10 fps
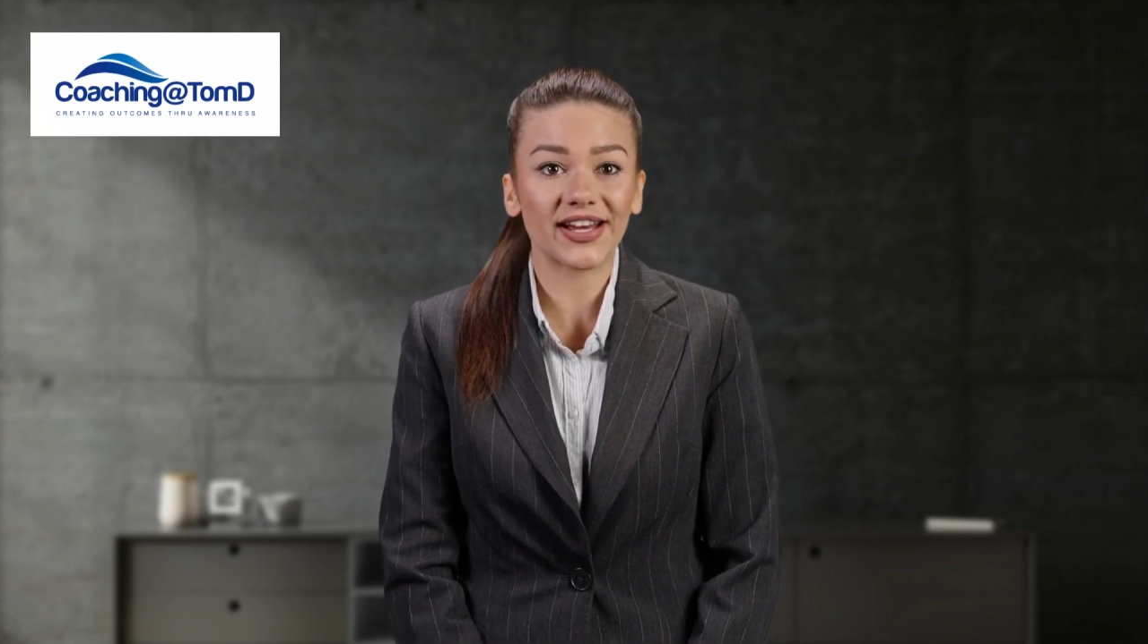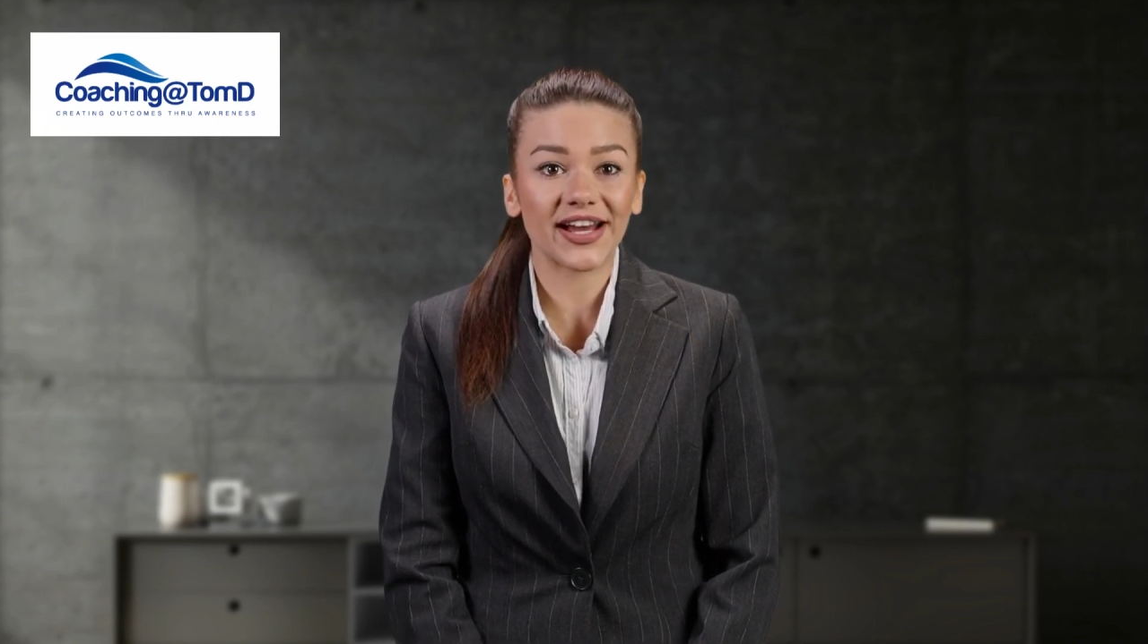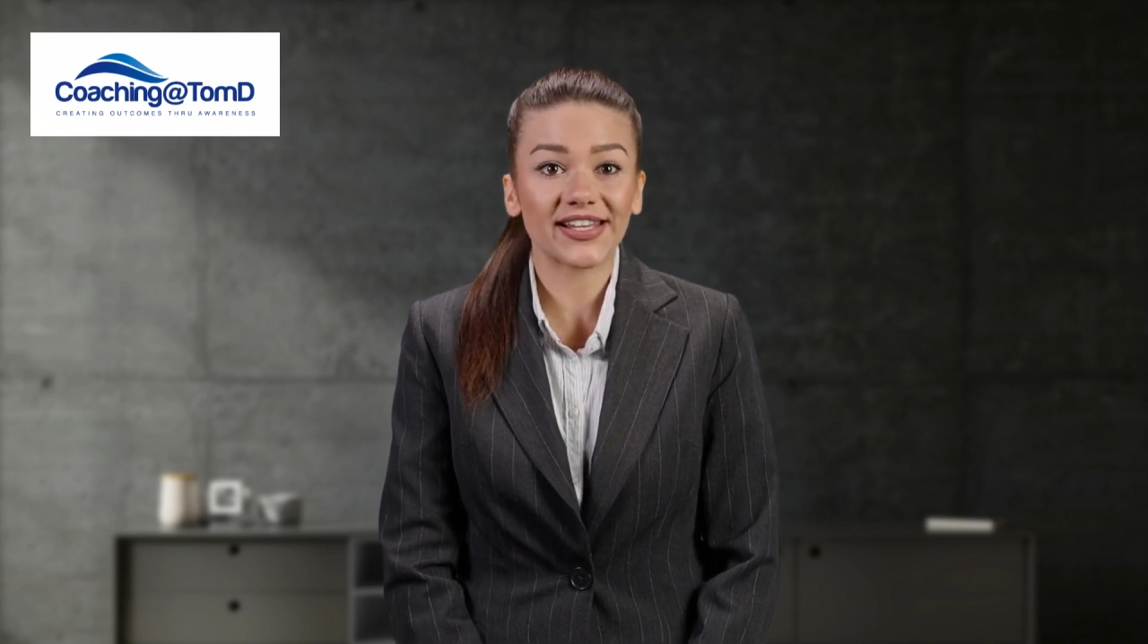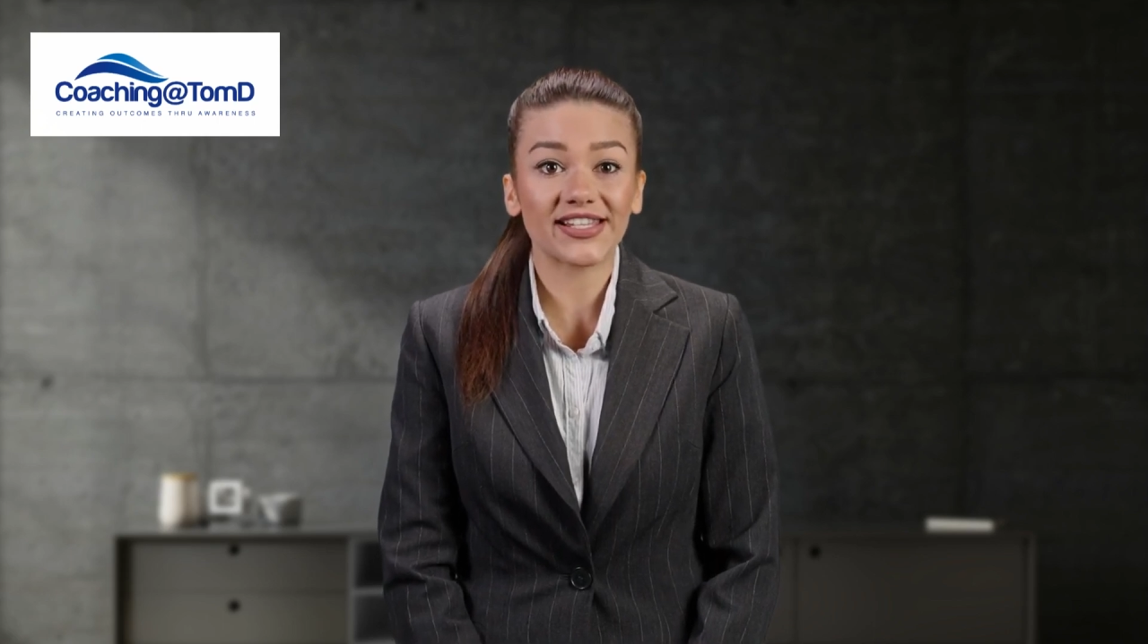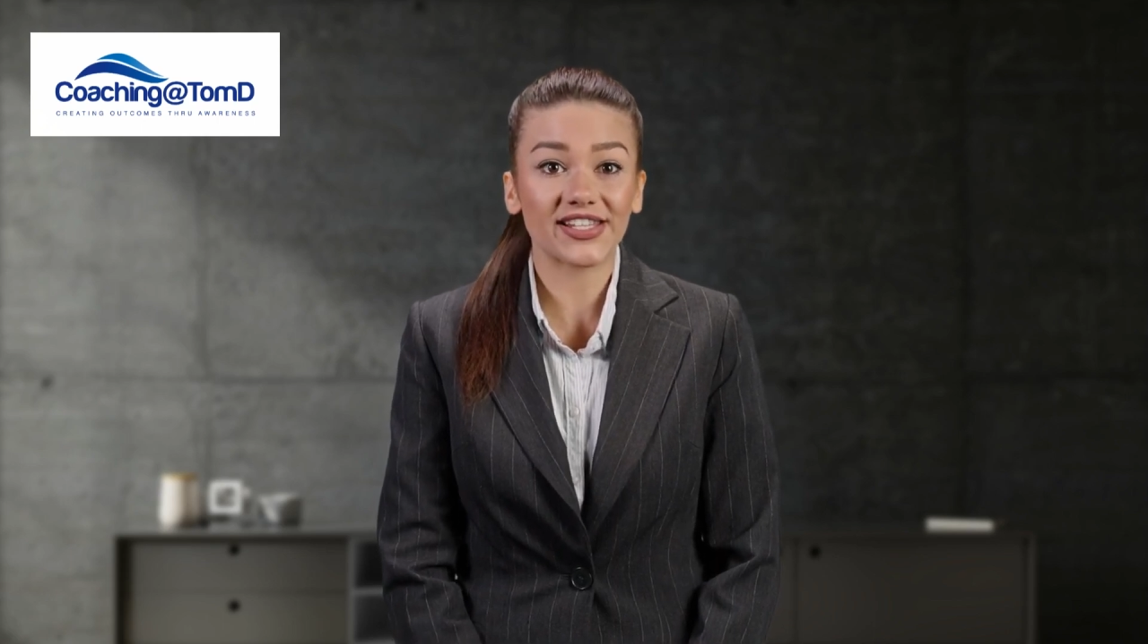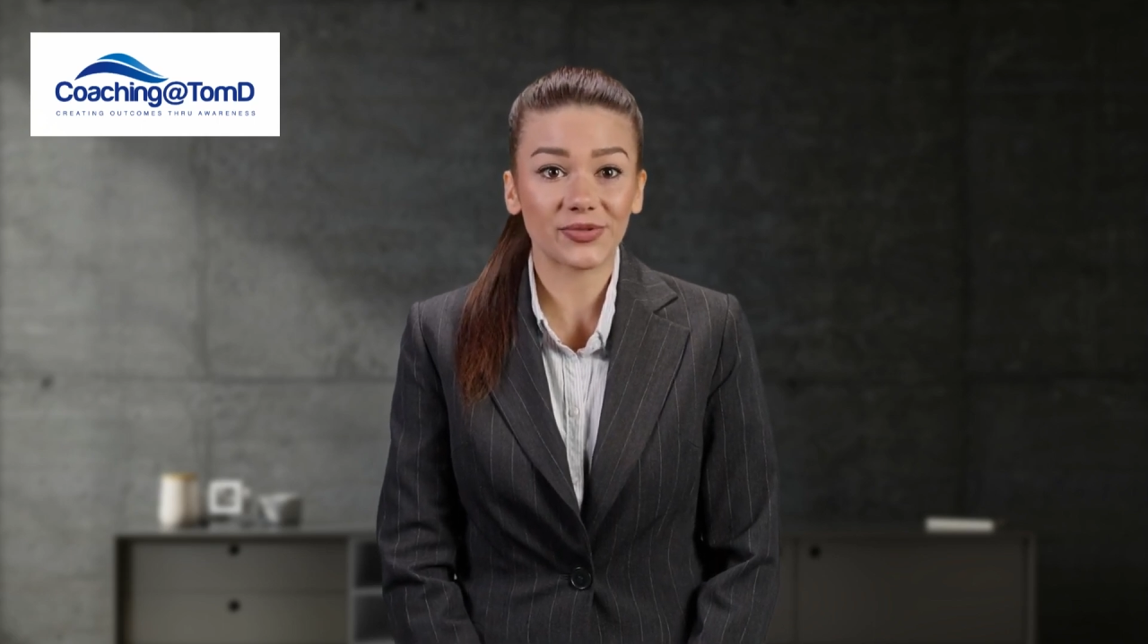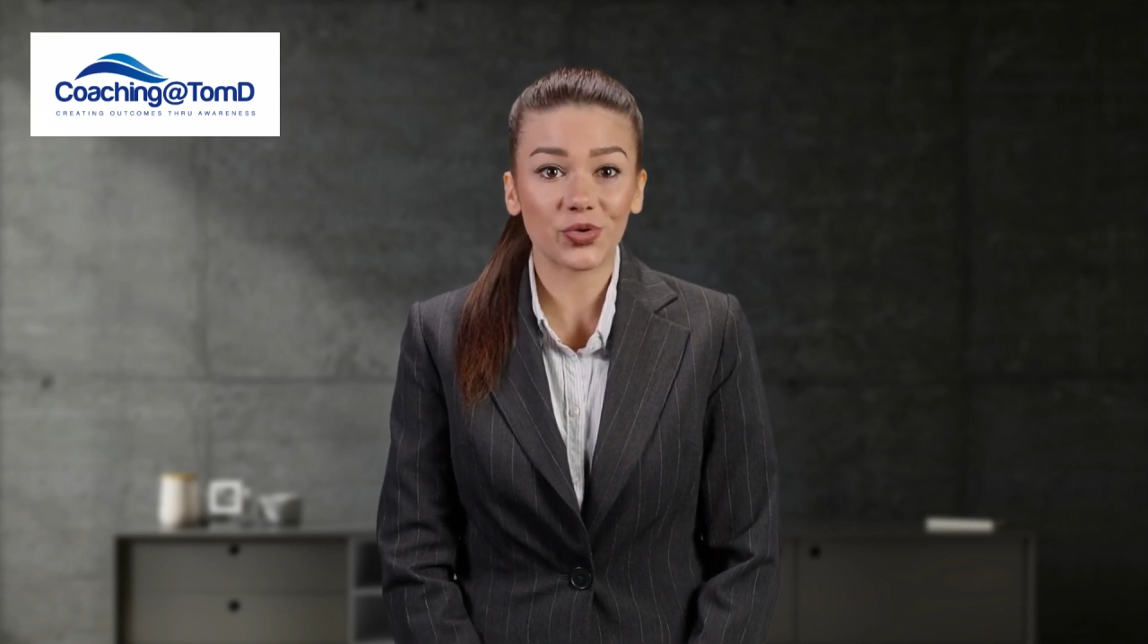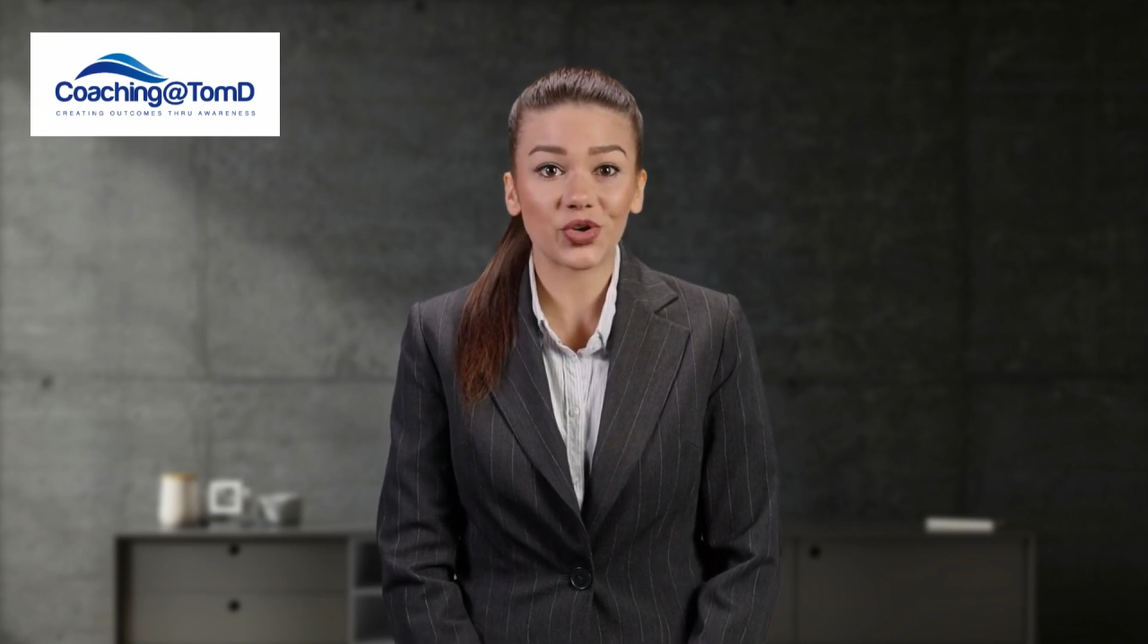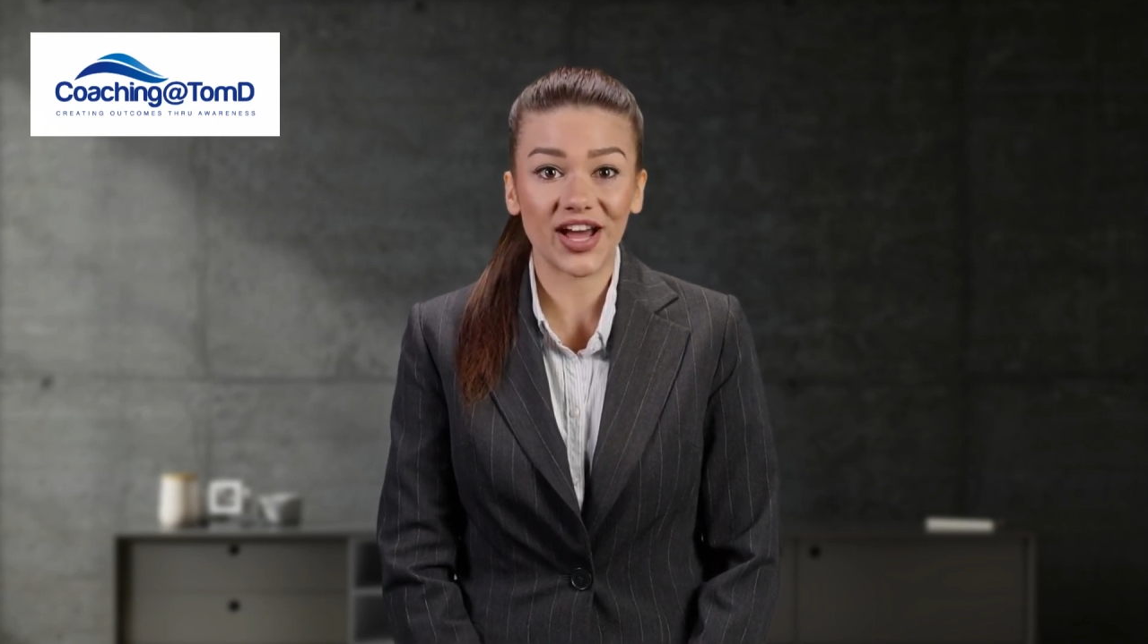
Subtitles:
It's a small